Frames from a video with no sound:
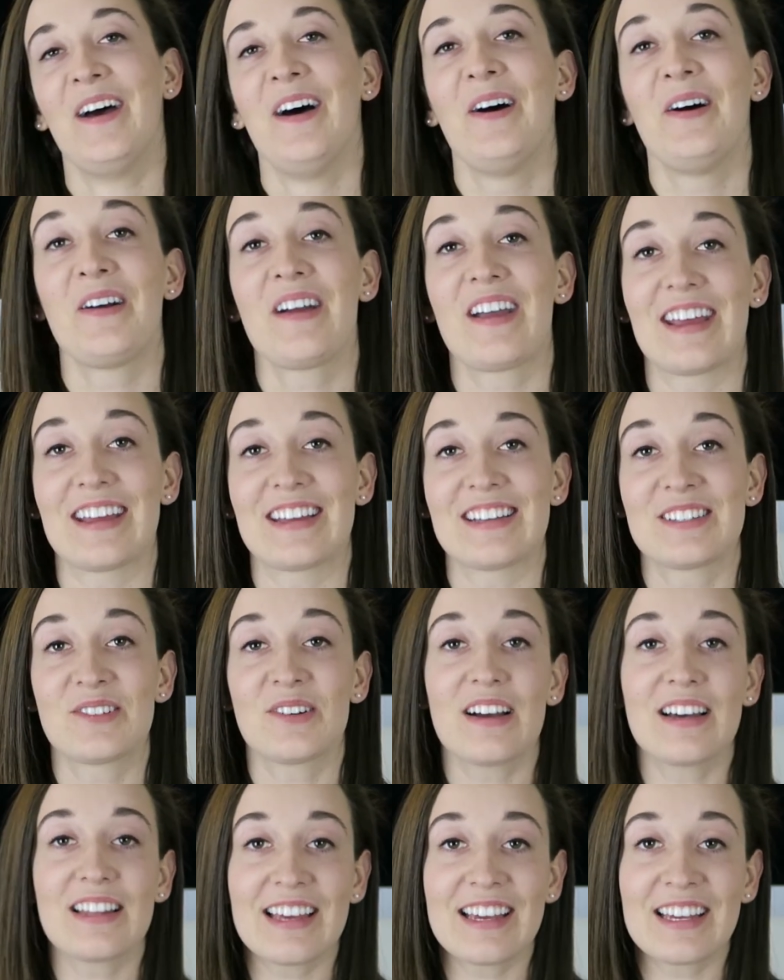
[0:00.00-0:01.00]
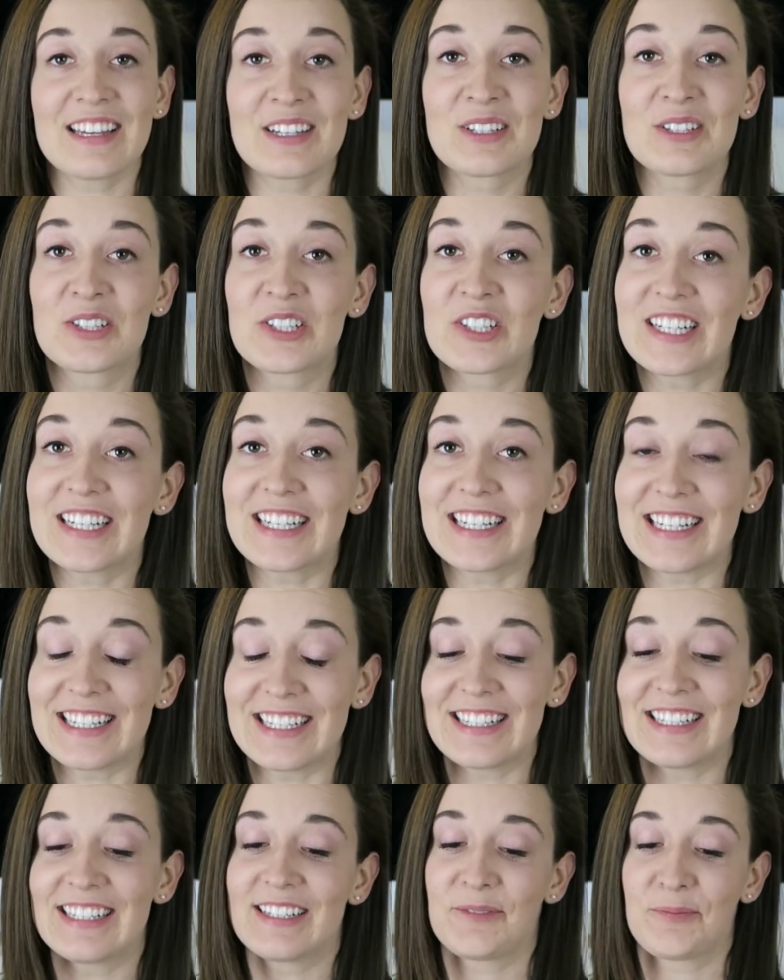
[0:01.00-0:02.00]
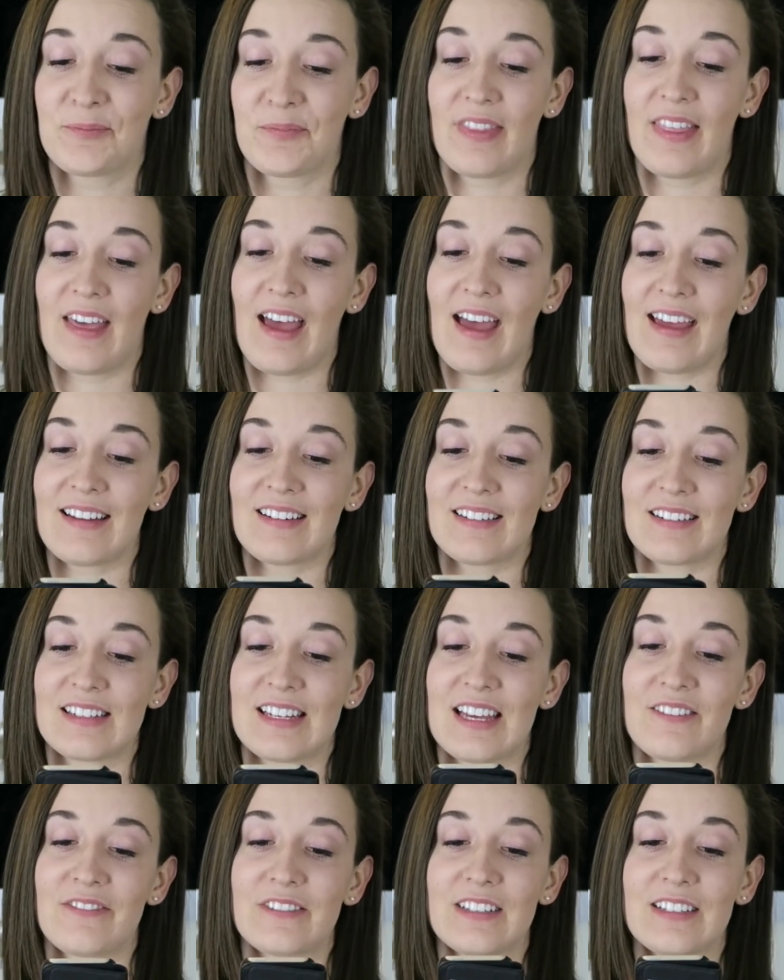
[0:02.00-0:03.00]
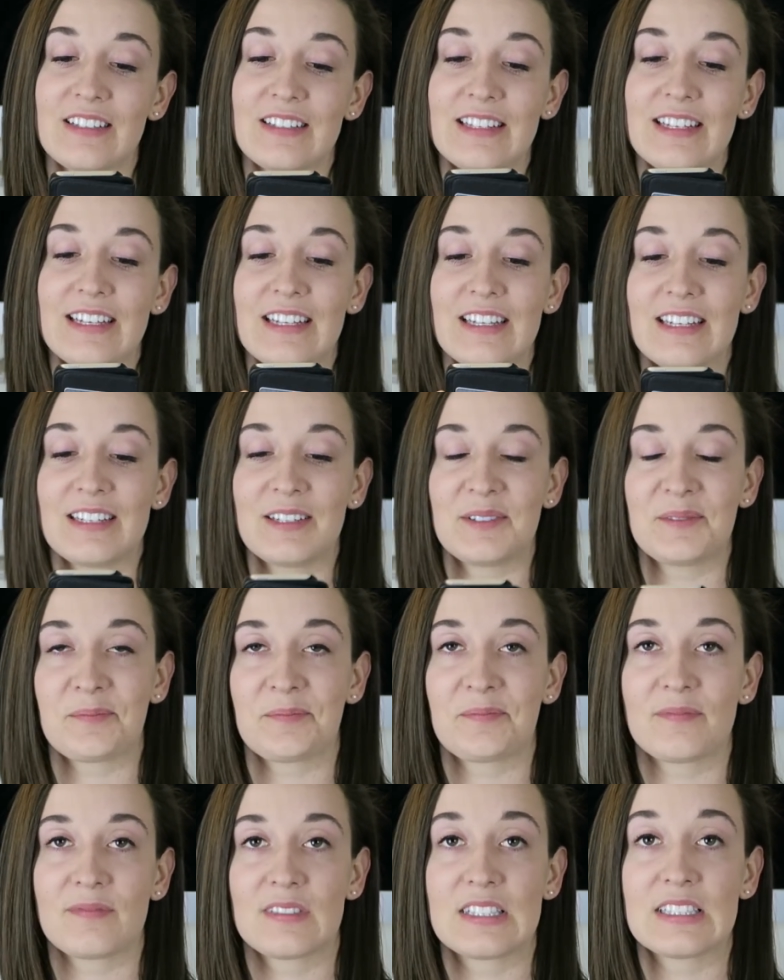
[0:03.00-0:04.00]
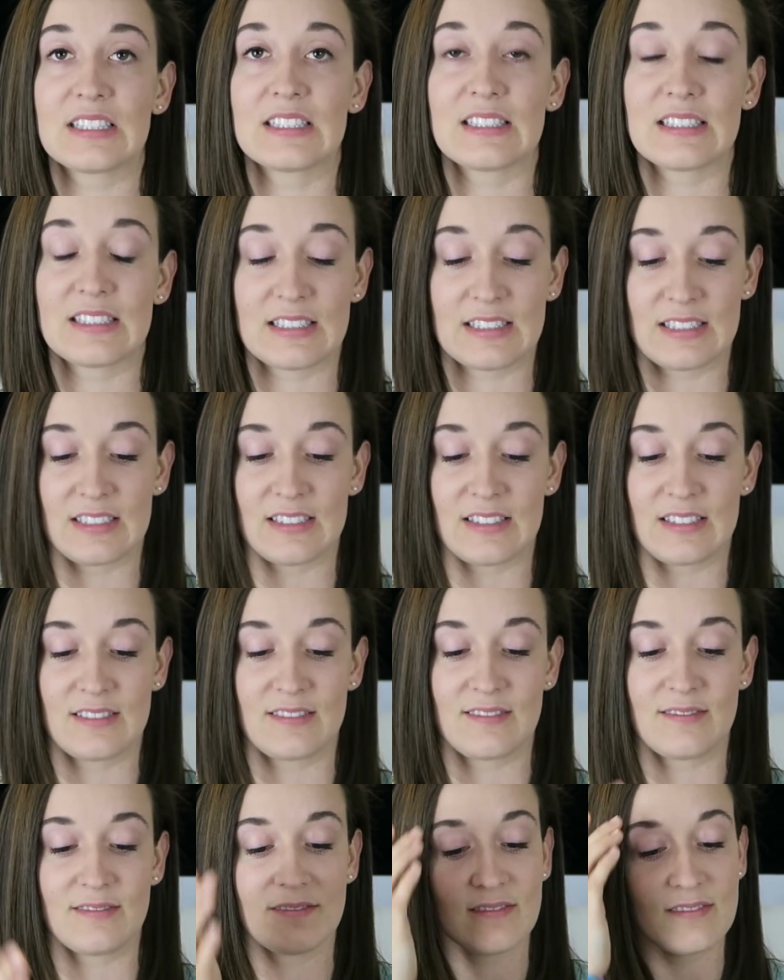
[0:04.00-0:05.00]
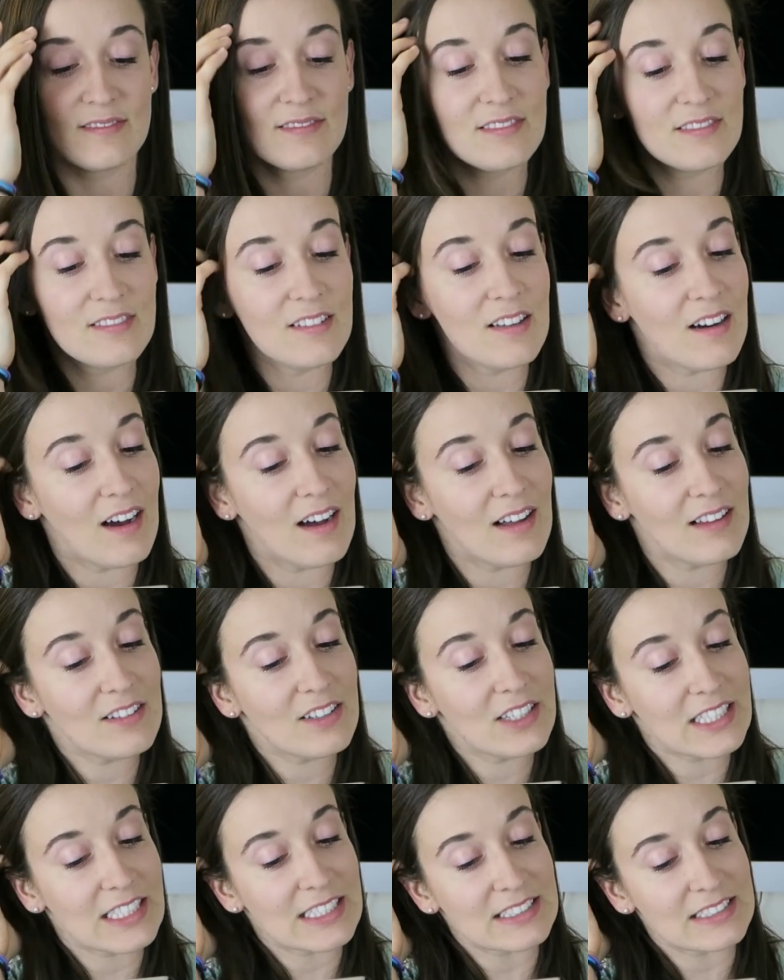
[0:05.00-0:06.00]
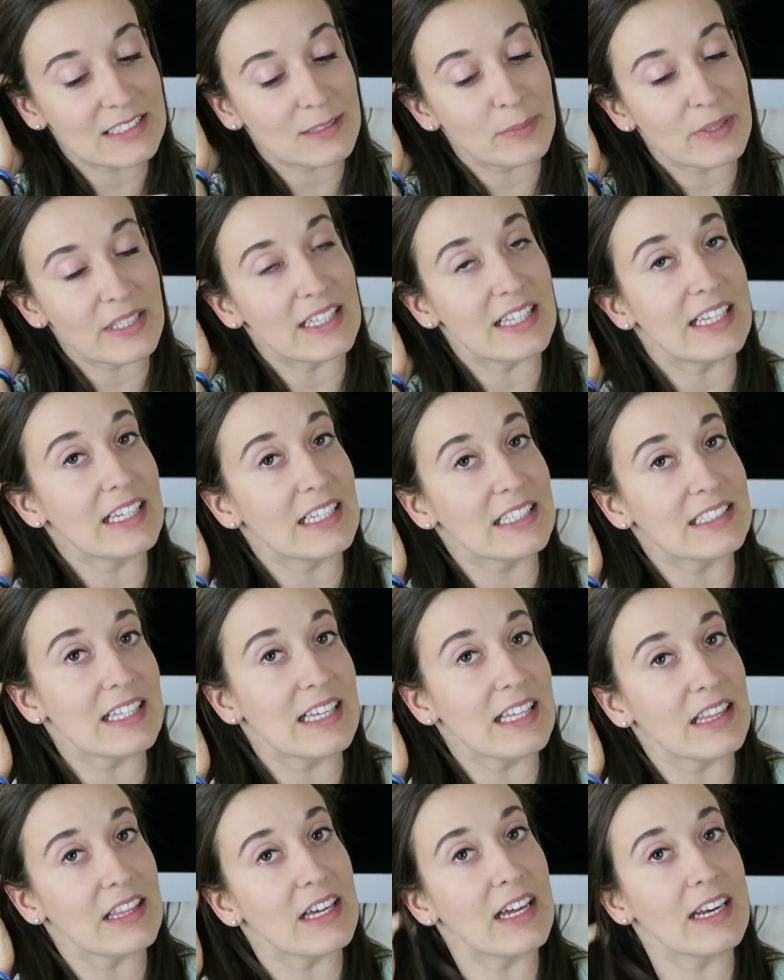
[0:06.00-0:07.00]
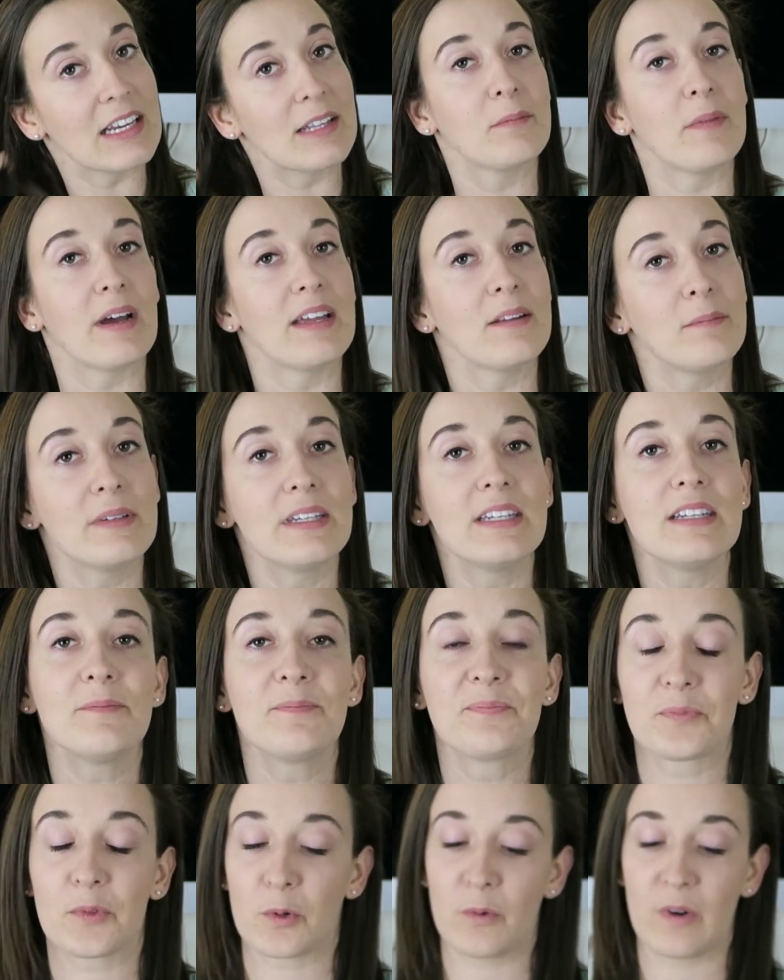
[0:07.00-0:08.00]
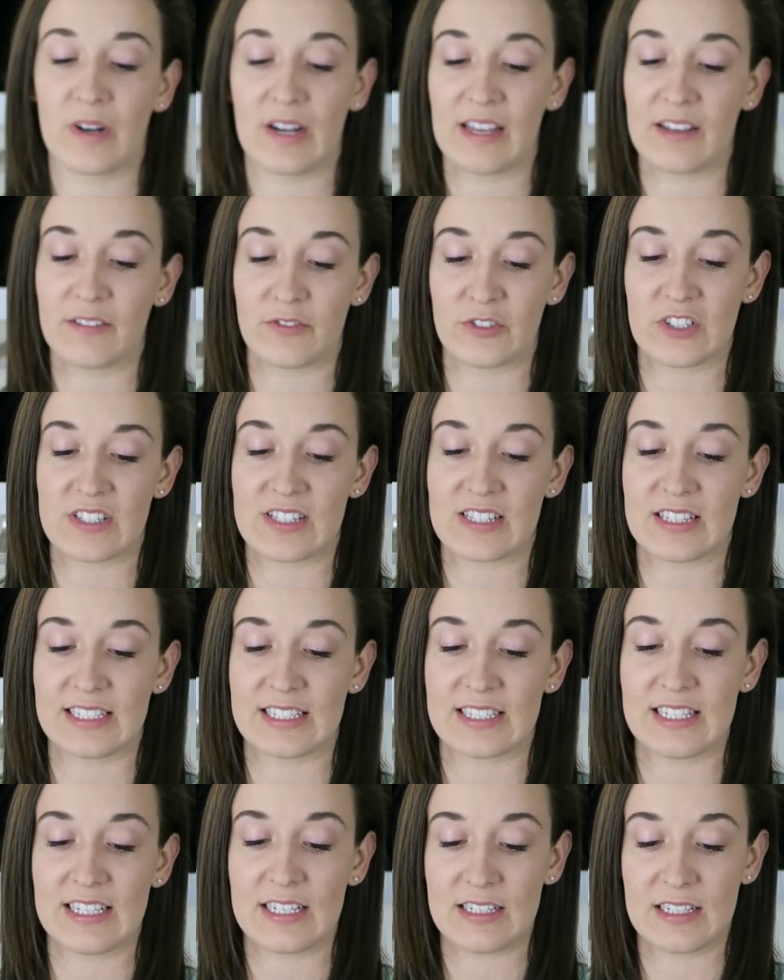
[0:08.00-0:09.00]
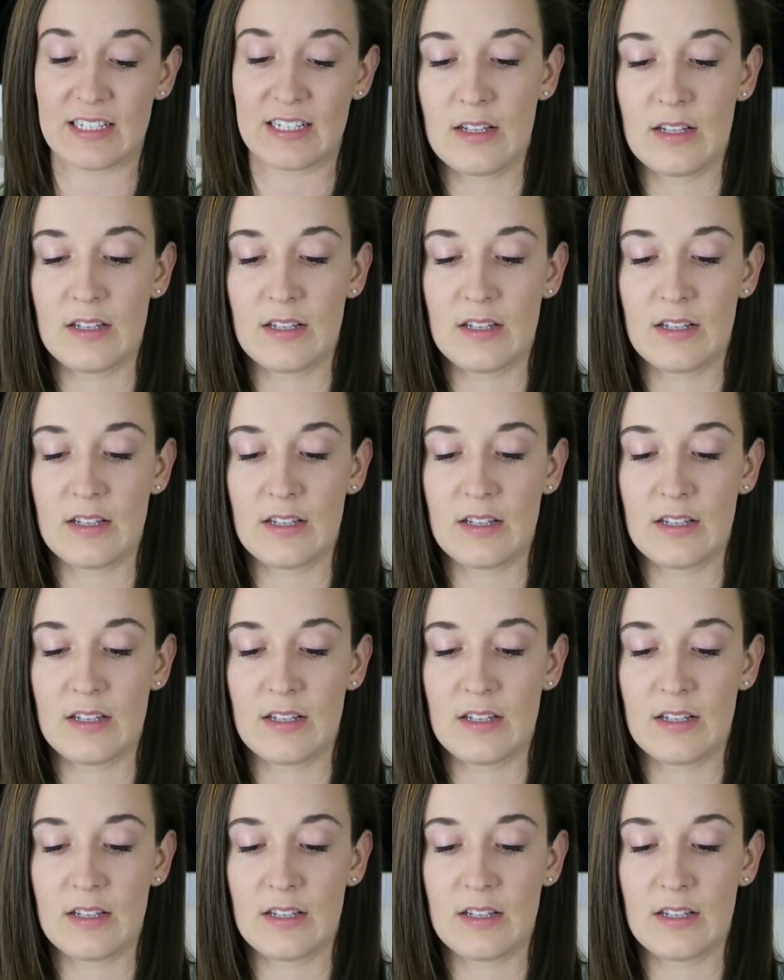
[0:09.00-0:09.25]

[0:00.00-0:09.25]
Okay, so I like green. That definitely does not look as appealing as I thought it might be when I first clicked it.